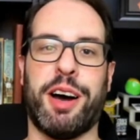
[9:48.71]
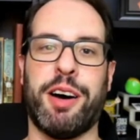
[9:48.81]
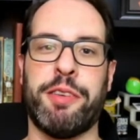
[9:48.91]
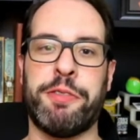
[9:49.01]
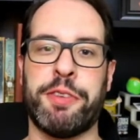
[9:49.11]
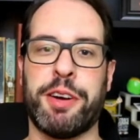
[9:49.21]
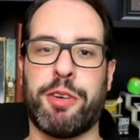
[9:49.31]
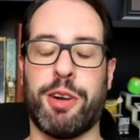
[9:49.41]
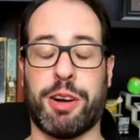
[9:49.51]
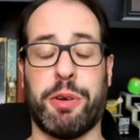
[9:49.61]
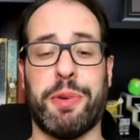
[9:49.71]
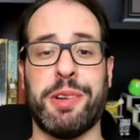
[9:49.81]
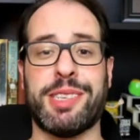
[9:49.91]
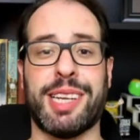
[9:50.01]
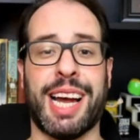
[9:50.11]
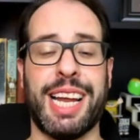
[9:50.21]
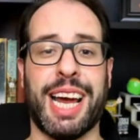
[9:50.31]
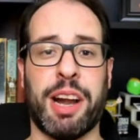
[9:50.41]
of Critical Role tonight,